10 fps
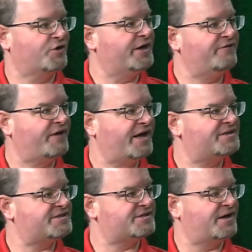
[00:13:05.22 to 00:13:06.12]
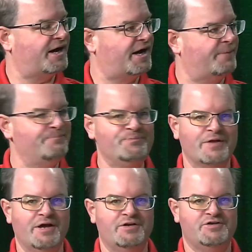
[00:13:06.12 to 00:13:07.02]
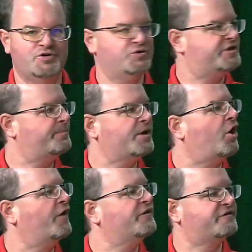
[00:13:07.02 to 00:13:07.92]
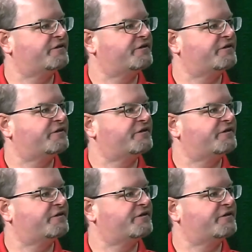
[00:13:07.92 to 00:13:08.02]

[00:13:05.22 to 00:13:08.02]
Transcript: in advance to be on this